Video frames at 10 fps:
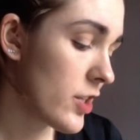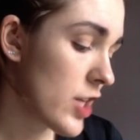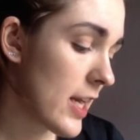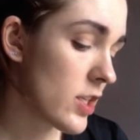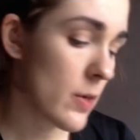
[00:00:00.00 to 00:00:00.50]
to
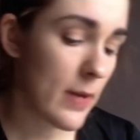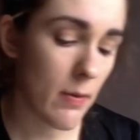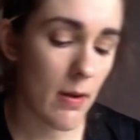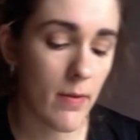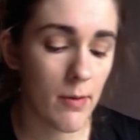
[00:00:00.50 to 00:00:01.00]
change up
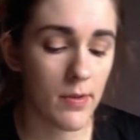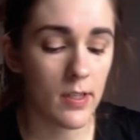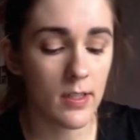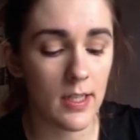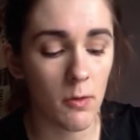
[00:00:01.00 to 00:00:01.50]
anyway, but I'm going to
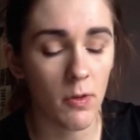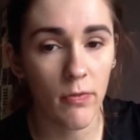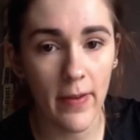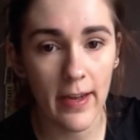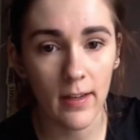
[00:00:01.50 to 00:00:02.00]
stick with
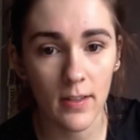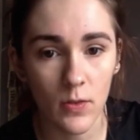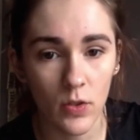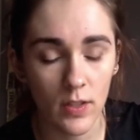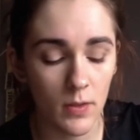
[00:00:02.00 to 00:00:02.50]
Venus,
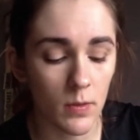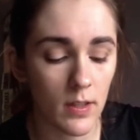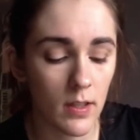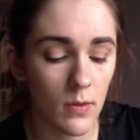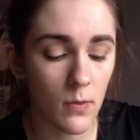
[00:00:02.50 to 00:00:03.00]
which is this one in
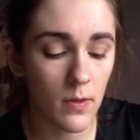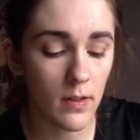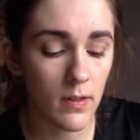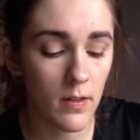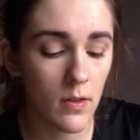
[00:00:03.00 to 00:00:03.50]
the corner,